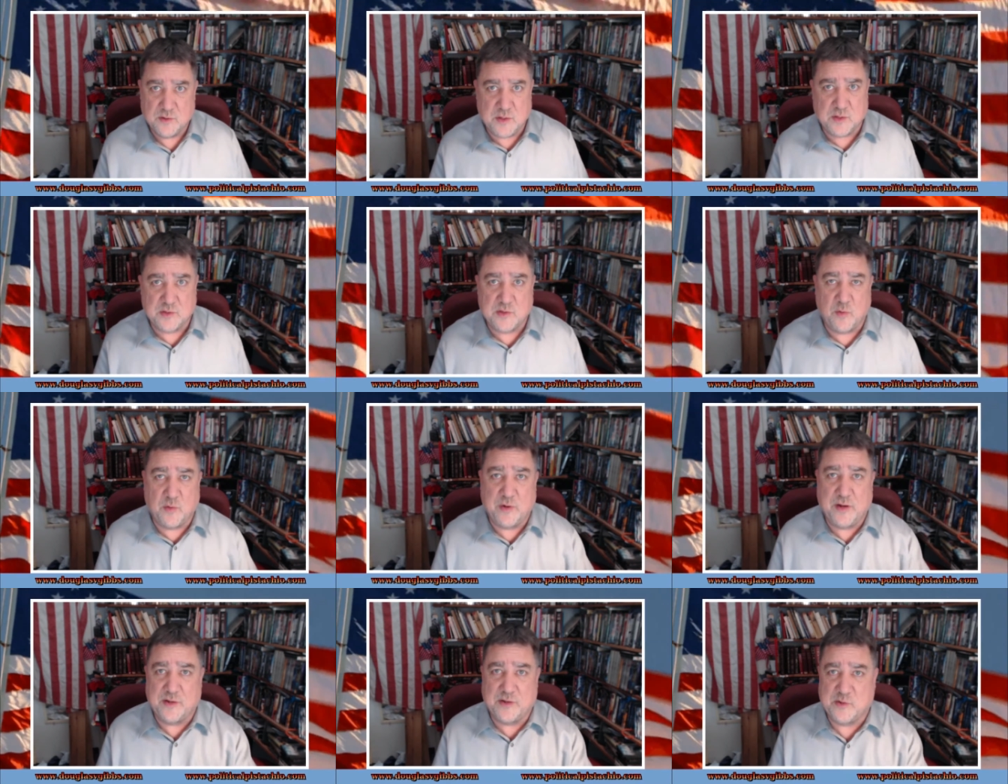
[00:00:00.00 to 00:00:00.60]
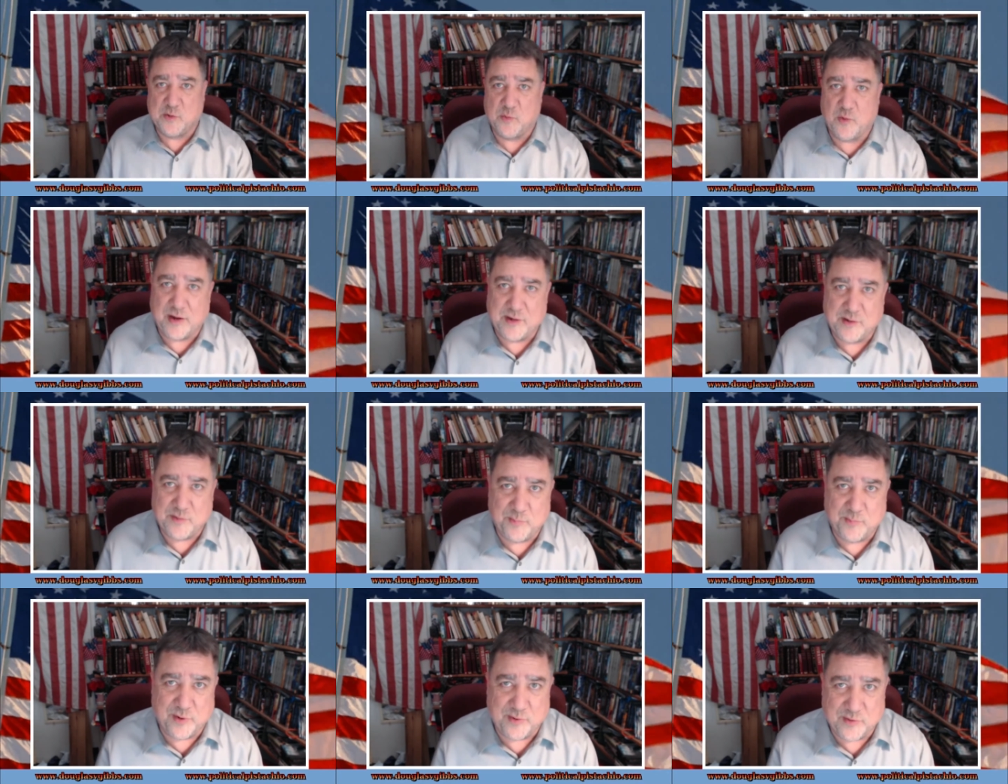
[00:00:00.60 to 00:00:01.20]
So someone has a
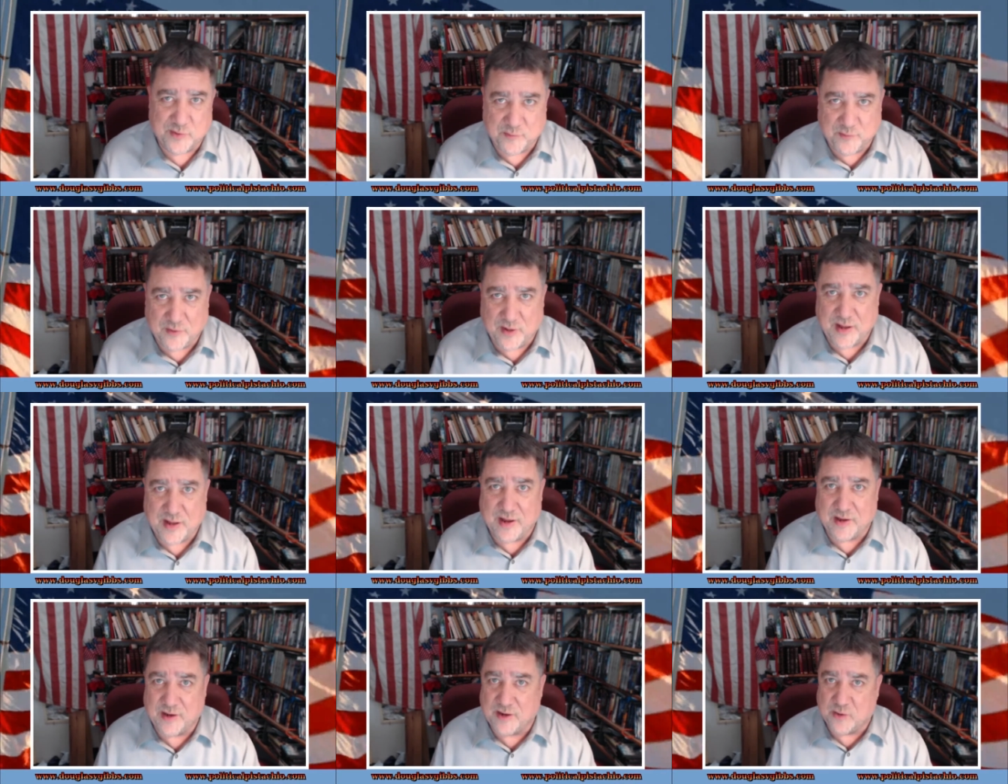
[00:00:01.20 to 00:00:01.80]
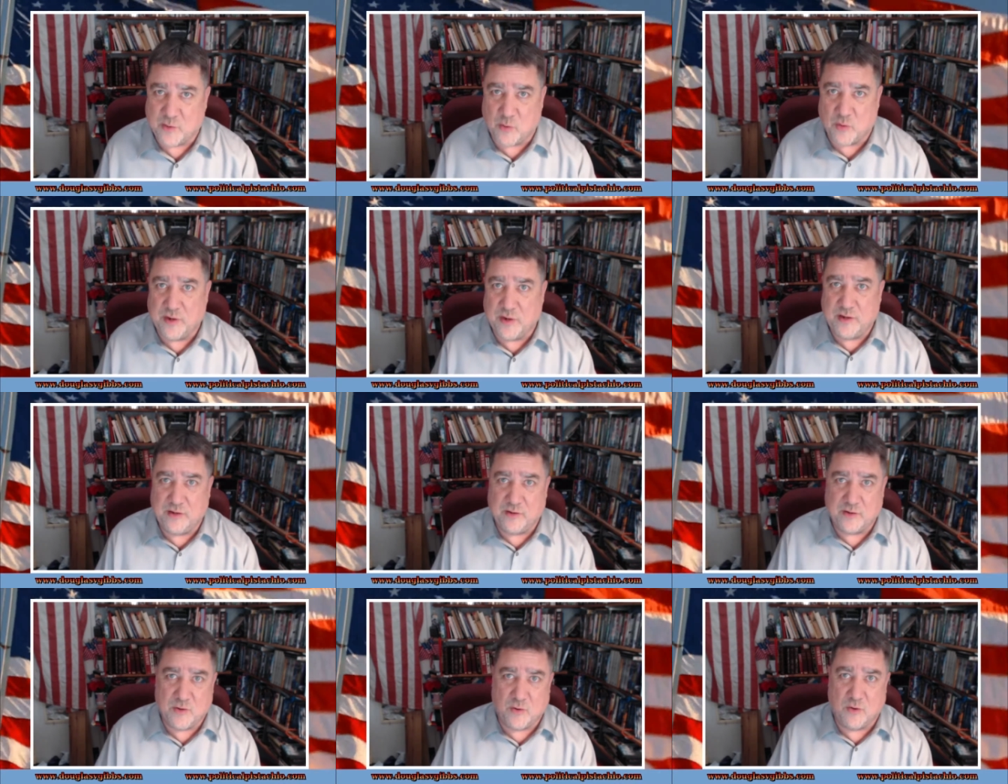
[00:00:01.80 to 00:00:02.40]
right to burn the flag,
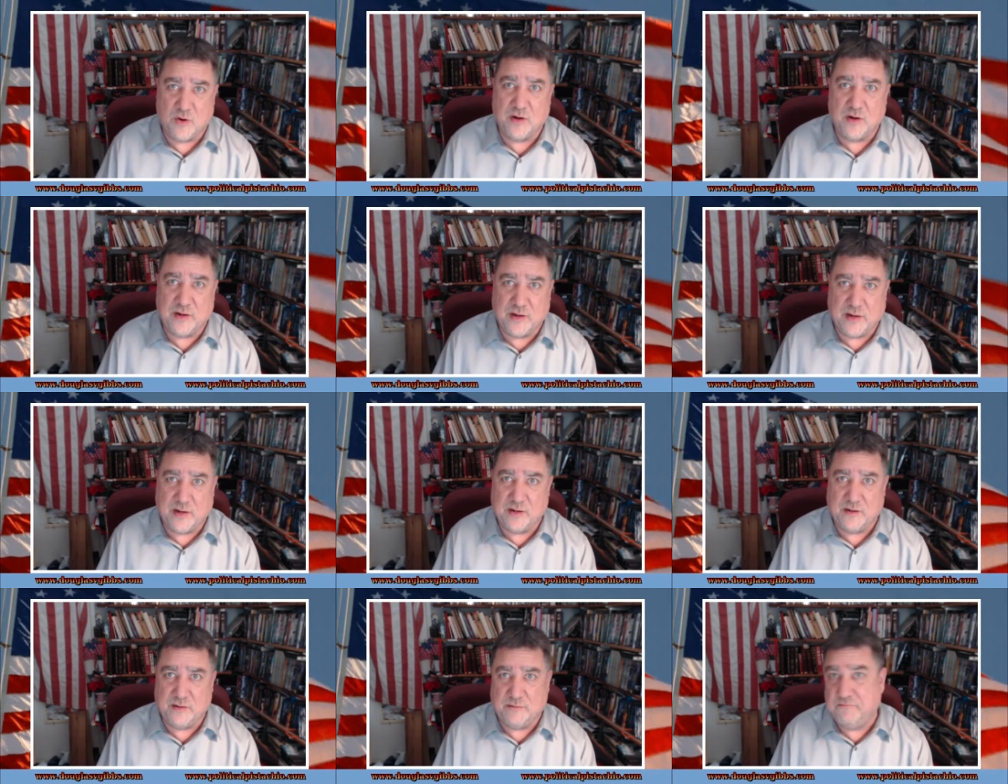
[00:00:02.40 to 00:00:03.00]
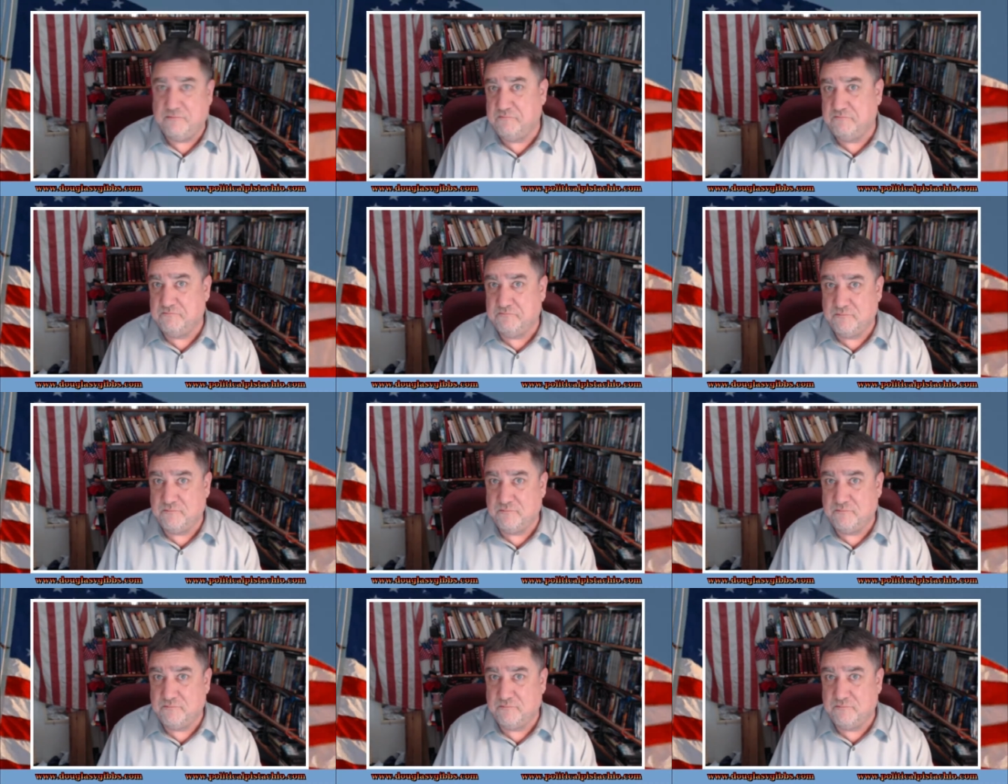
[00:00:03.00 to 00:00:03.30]
according to the court, and